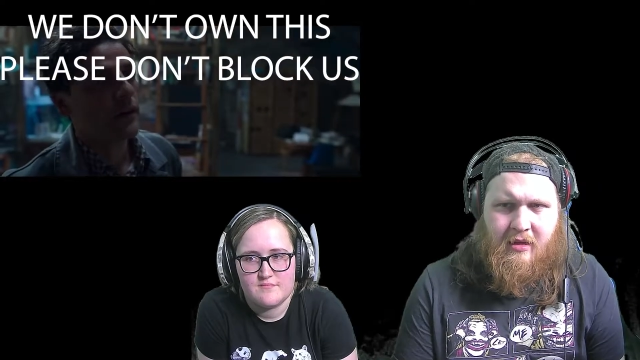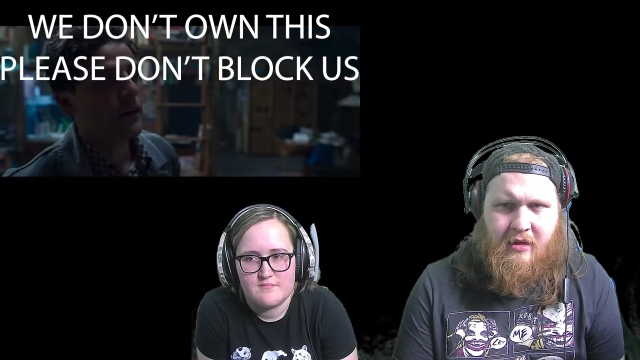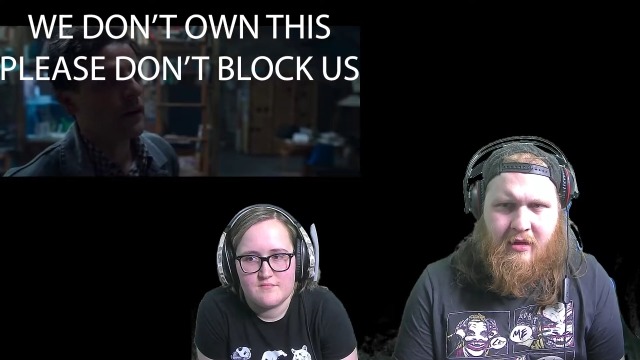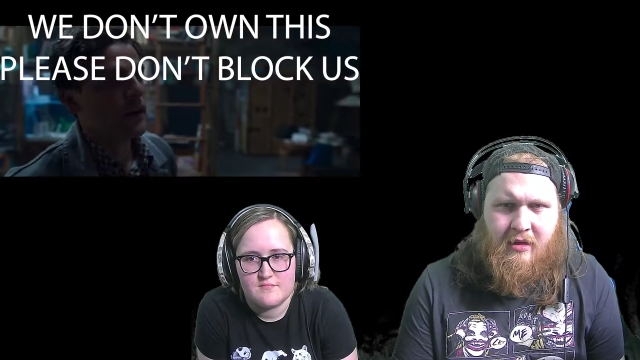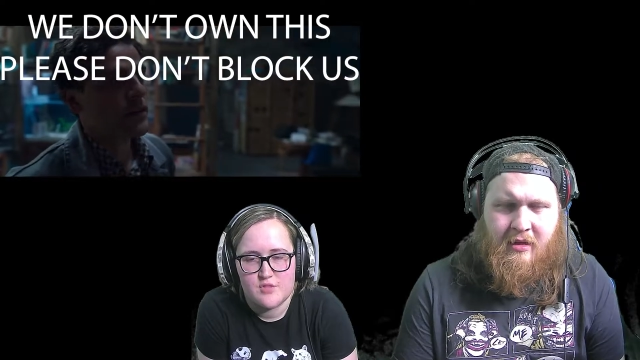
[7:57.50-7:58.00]

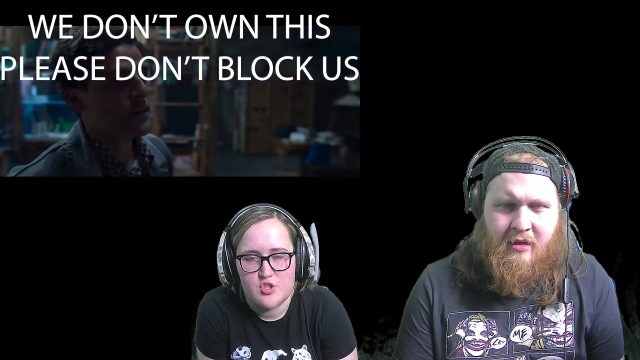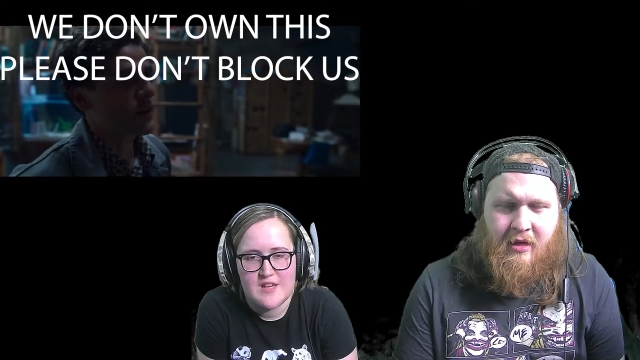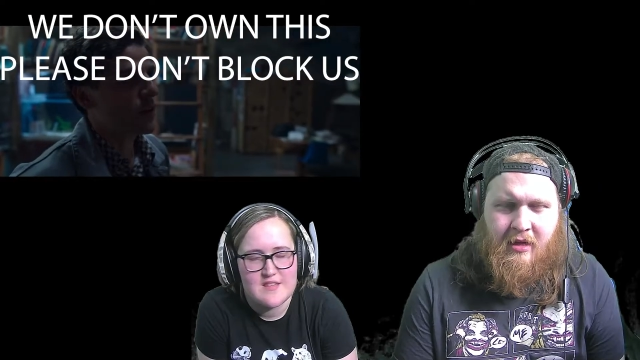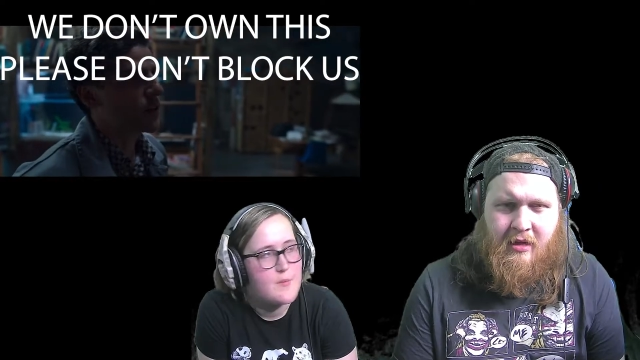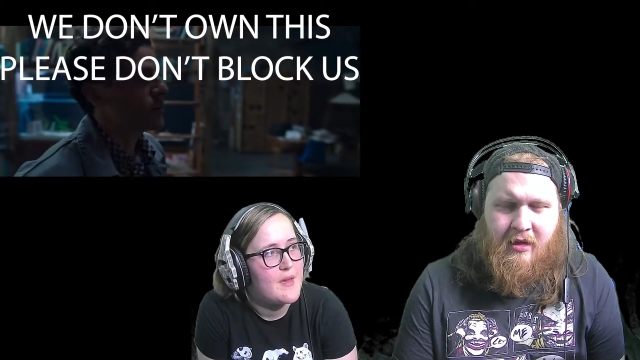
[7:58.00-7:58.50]
Speaker 1: but she
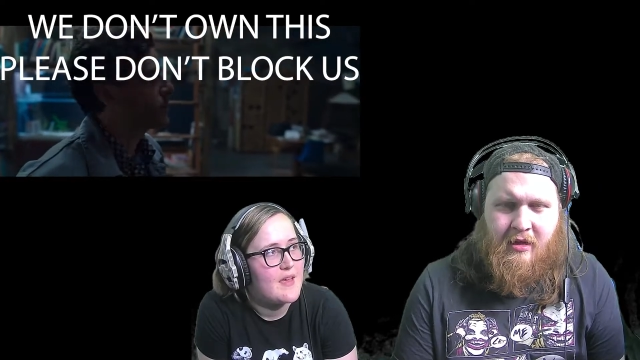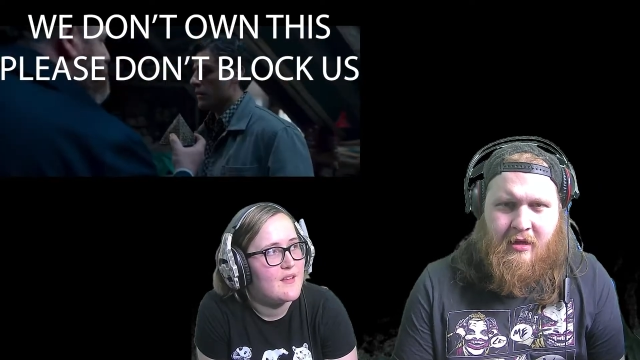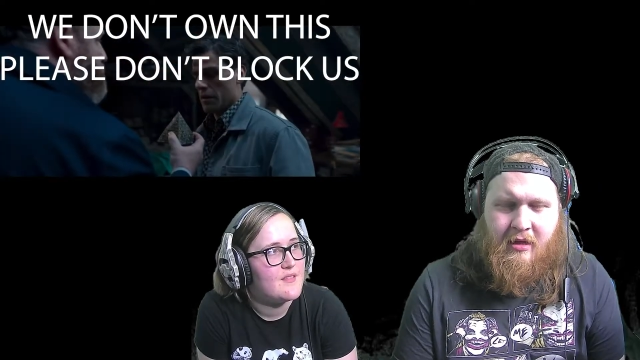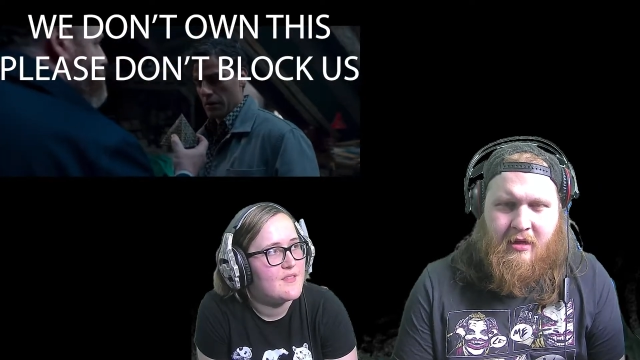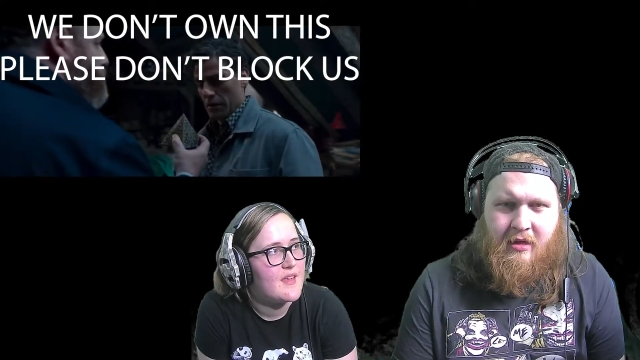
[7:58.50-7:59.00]
has the beetle
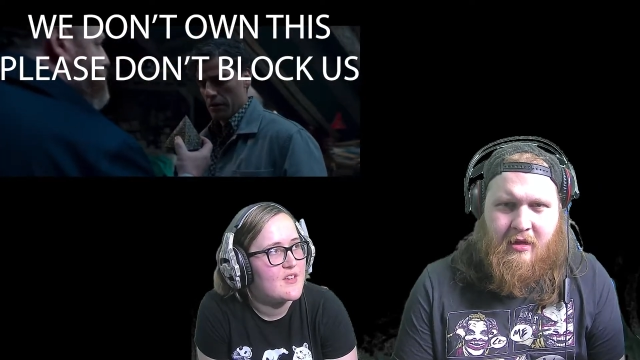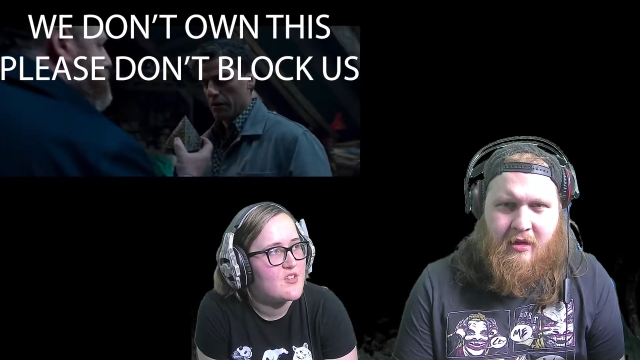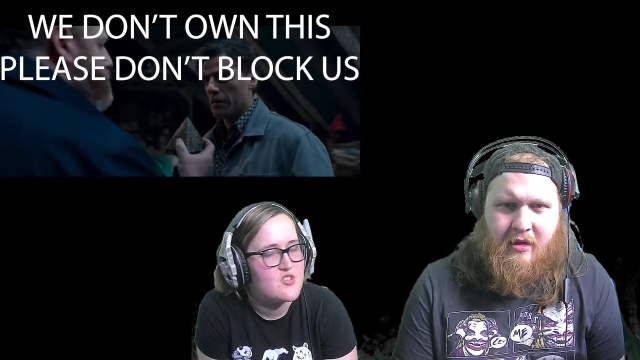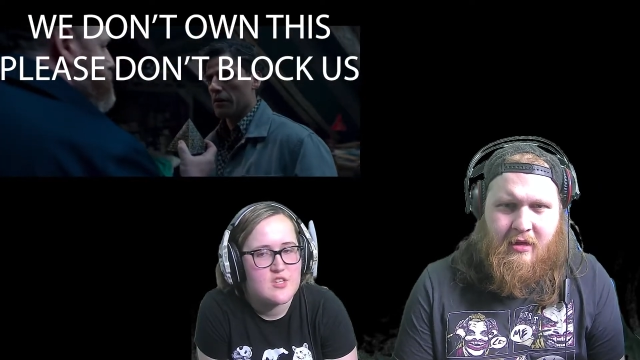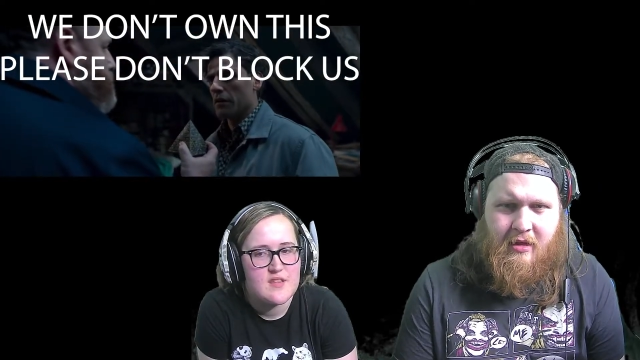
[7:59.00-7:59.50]
thing, didn't
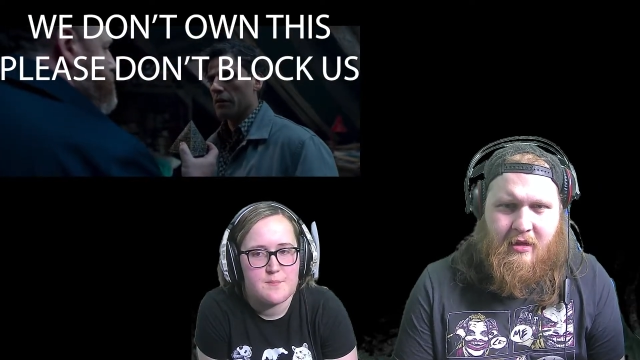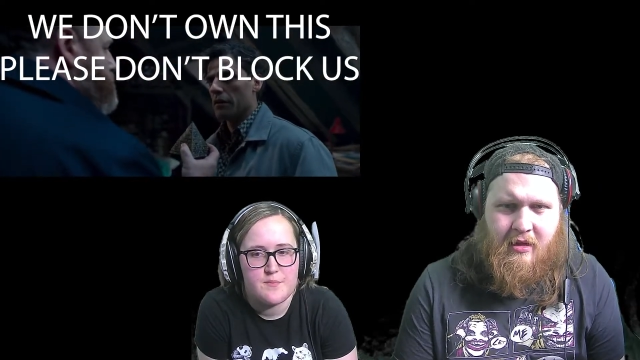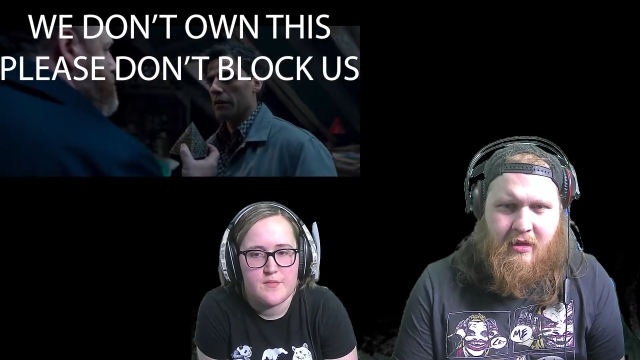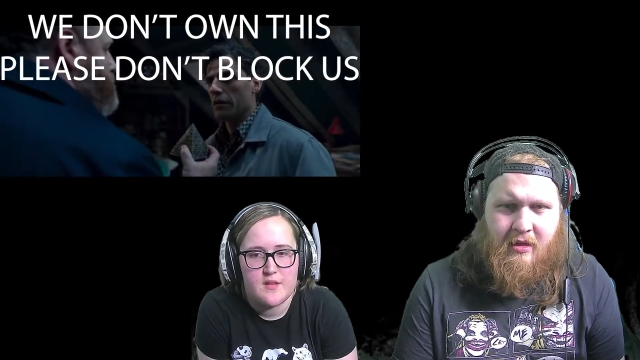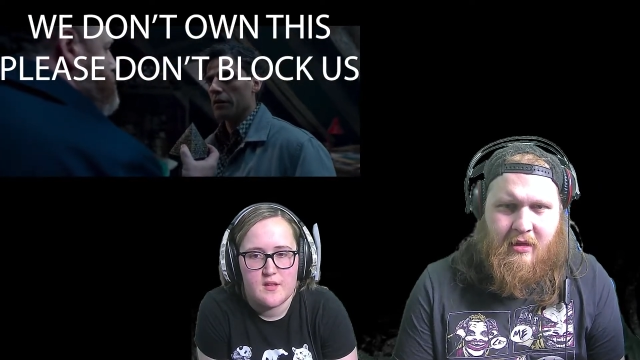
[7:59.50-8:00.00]
she? That.
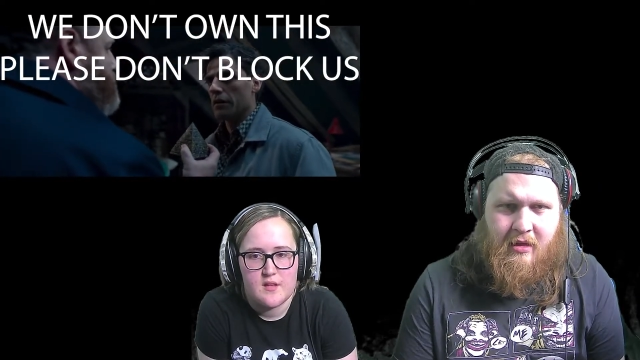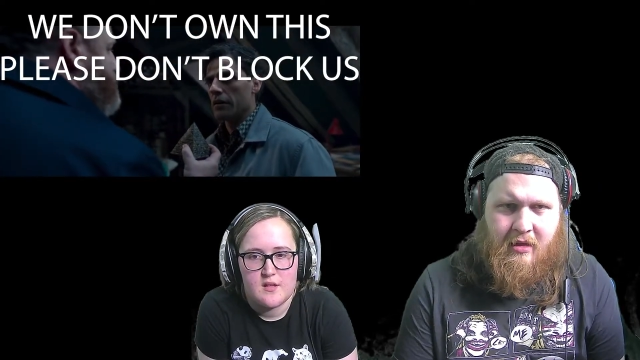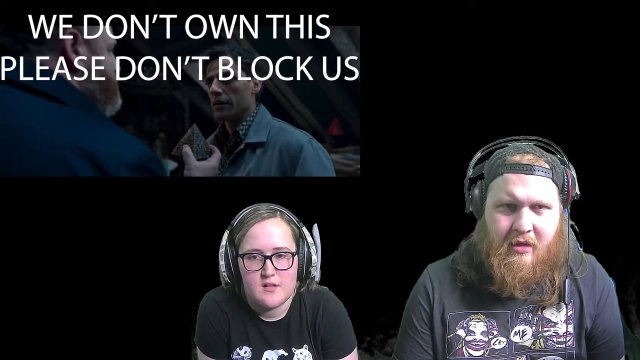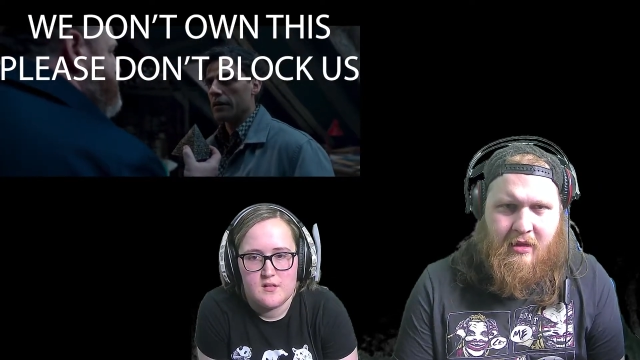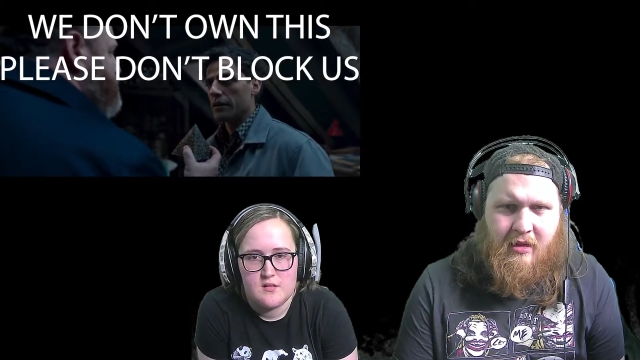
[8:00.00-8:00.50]
What's this?
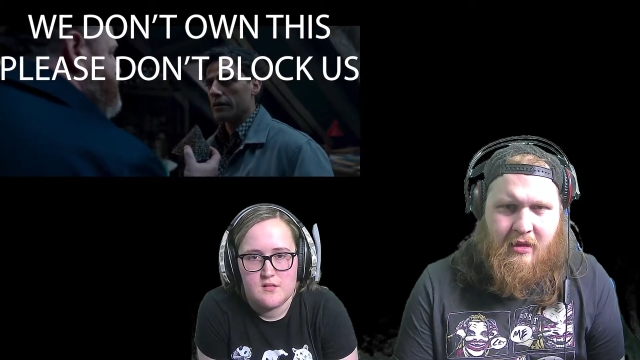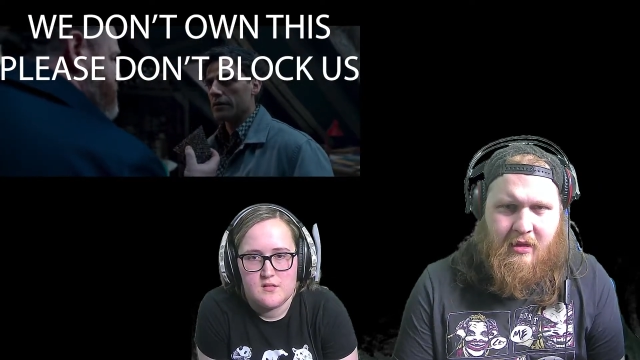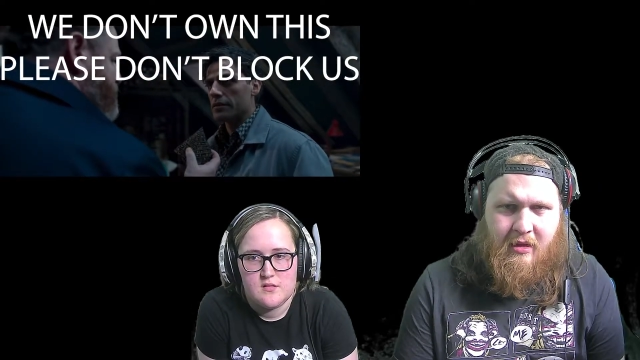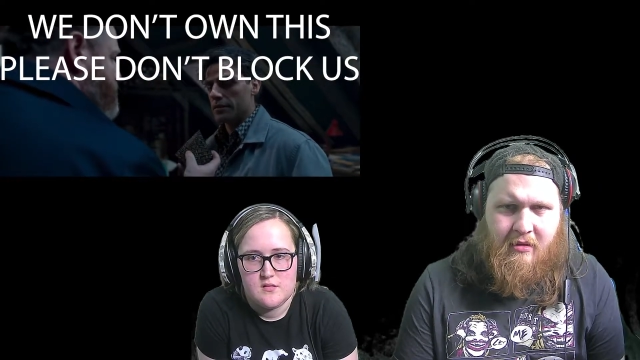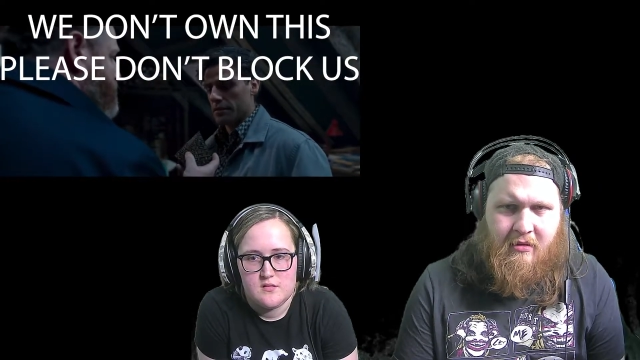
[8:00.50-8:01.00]

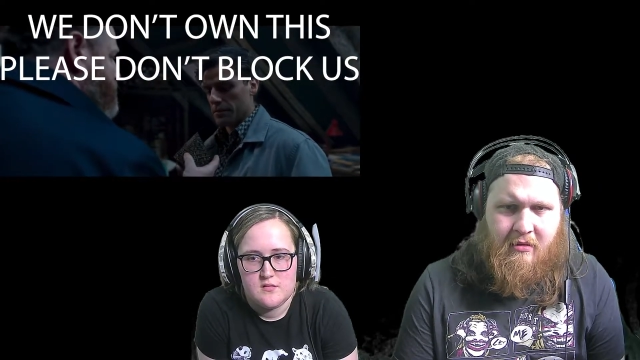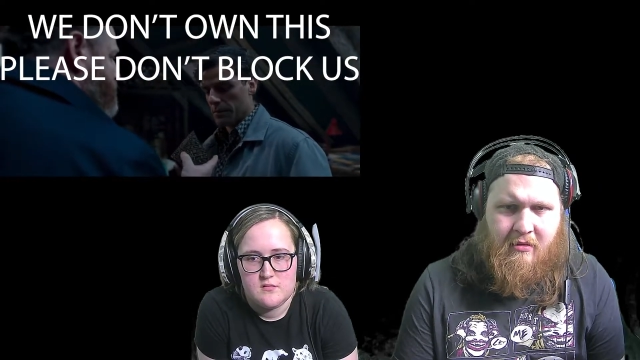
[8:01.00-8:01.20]
It's a